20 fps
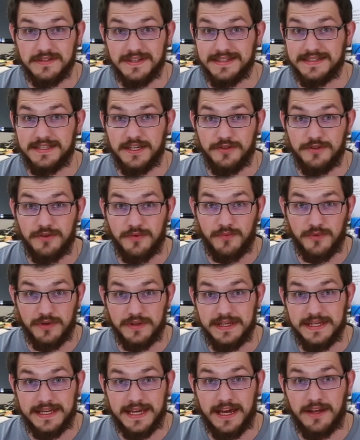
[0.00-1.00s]
as I said, you
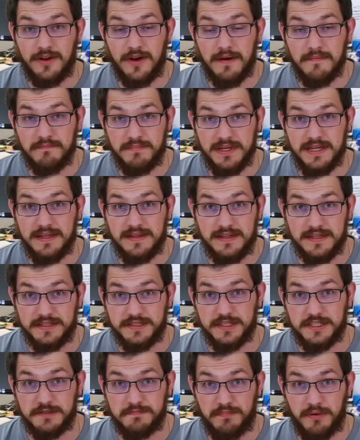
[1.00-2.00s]
really cannot beat
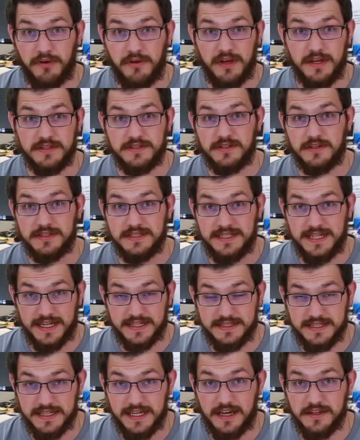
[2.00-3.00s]
this experience on
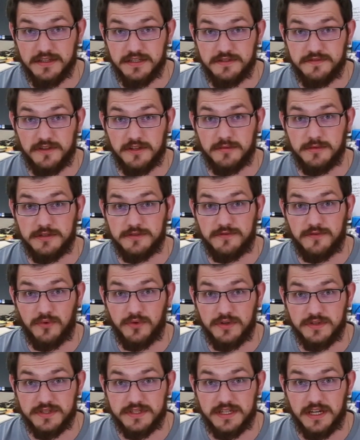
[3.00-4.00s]
testing out these filaments
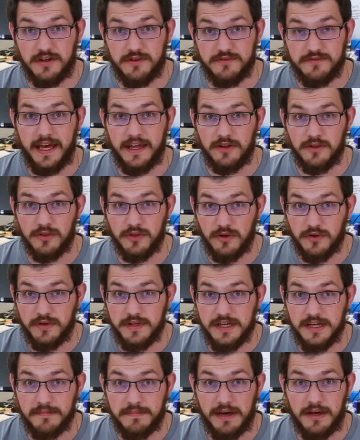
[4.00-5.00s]
for yourself and
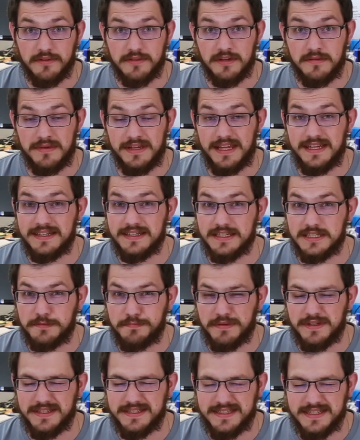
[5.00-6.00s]
learning about them, and then
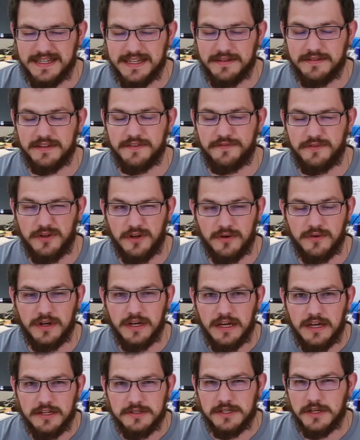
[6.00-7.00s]
seeing if, you know,
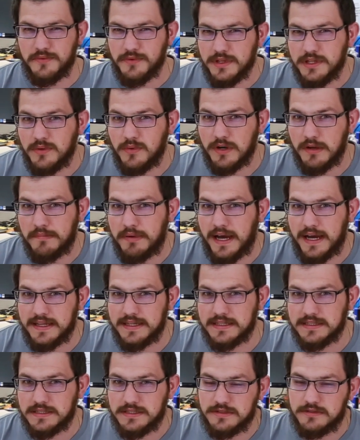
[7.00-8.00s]
do I really want to buy
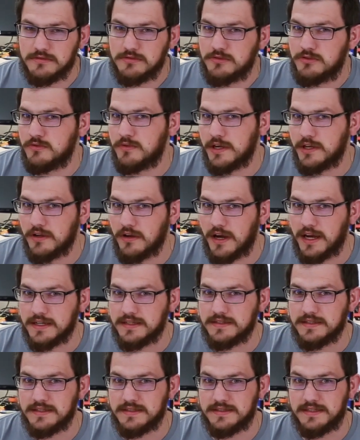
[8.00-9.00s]
this? Do I
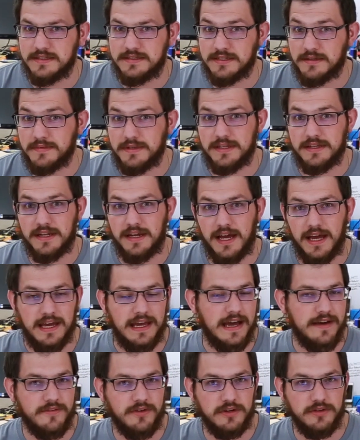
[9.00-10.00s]
not? Is this something that I
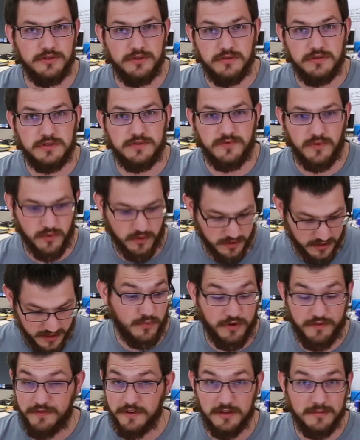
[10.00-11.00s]
have a use for?
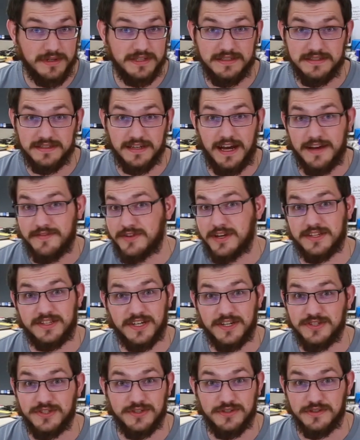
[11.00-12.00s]
Wood filaments, I've got
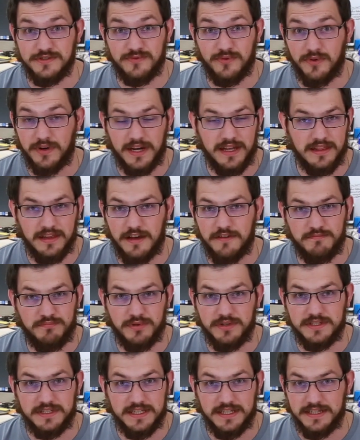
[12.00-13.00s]
tons of use for. I love
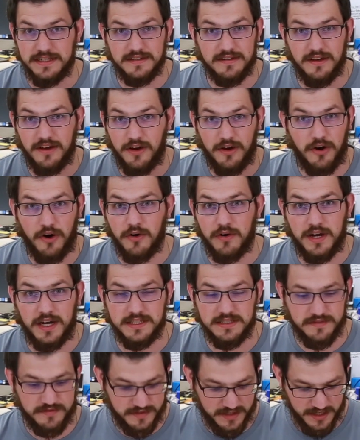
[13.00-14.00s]
printing all
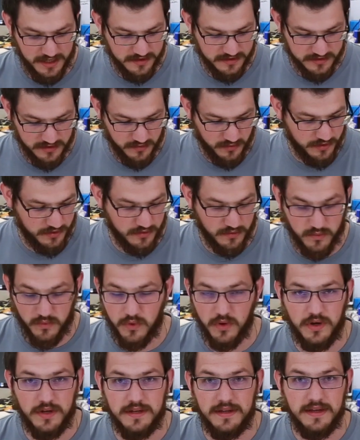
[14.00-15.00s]
kinds of things with the
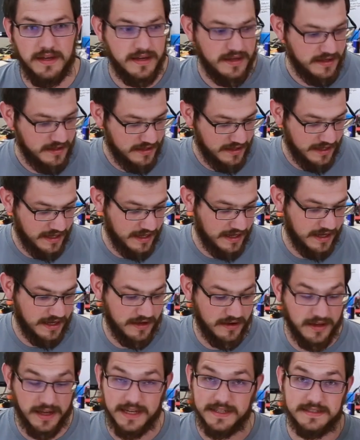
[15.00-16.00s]
wood.
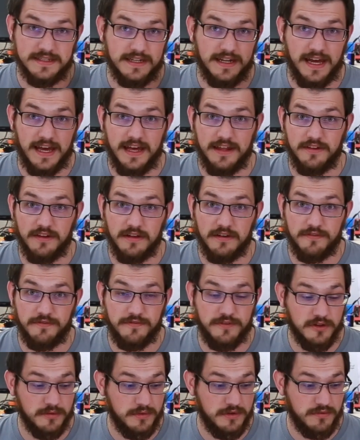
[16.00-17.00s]
And I said I had a
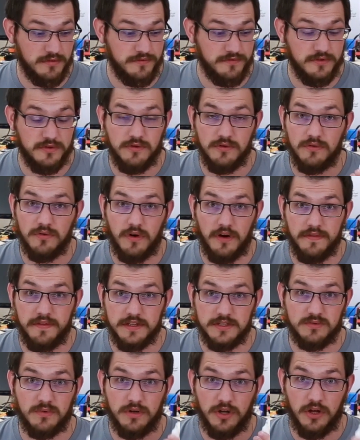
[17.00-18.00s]
filament review on
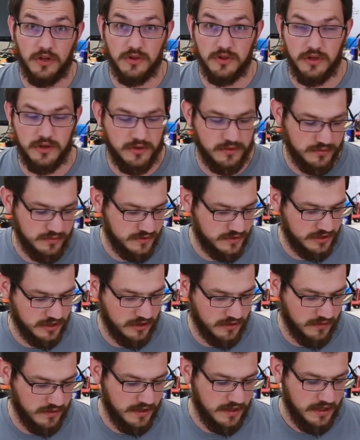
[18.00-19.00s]
this one alone,
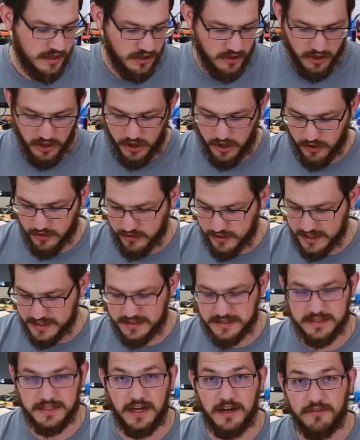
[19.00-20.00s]
so all
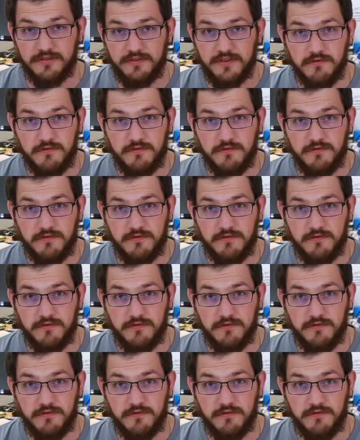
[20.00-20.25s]
great stuff,